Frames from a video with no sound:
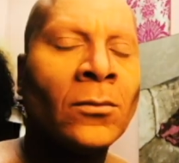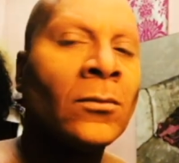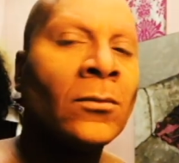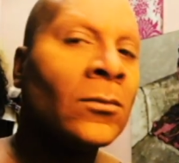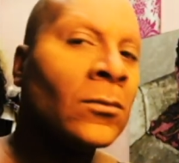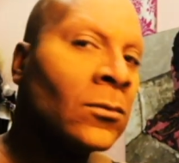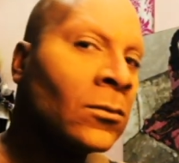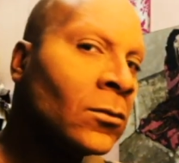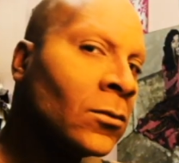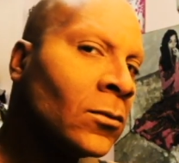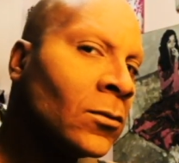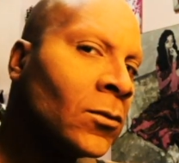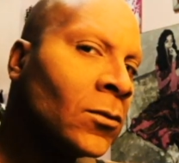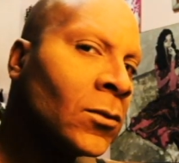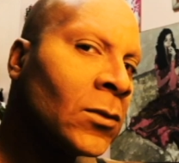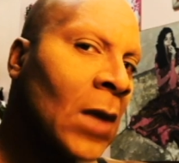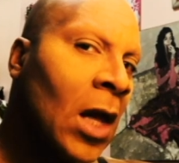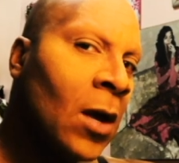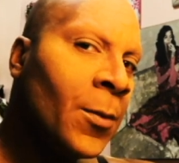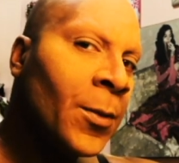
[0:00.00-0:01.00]

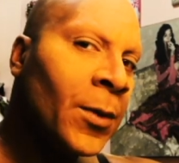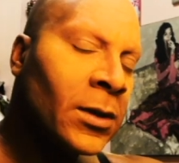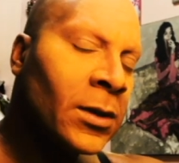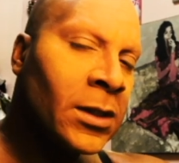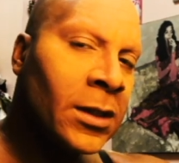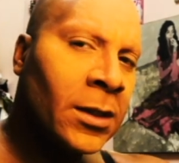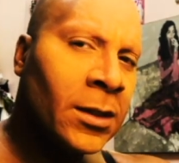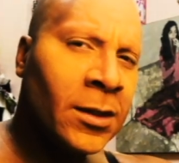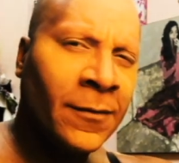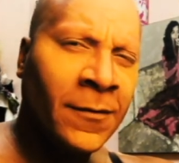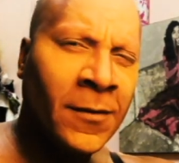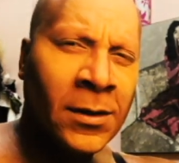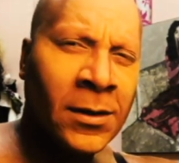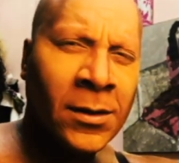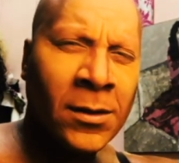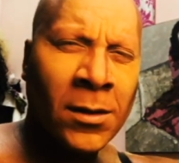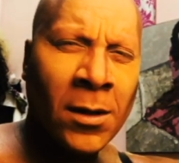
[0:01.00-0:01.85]
I hope you can see the difference.